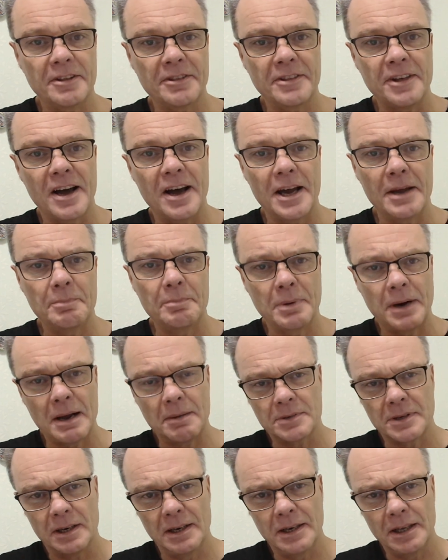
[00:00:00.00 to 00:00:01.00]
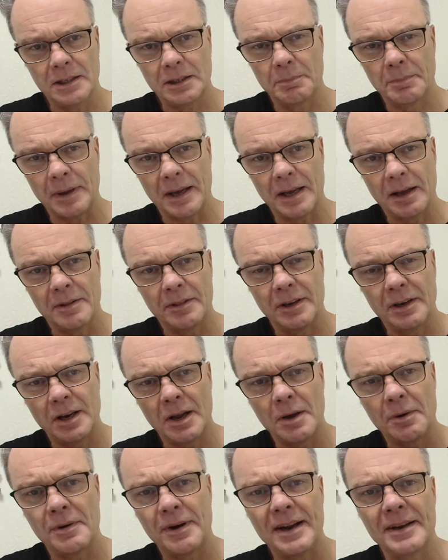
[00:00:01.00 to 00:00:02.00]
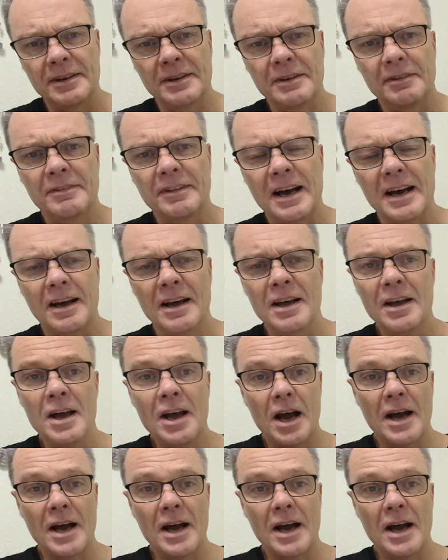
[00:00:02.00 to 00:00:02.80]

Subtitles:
thigh, perhaps a little bit of the lower end of that,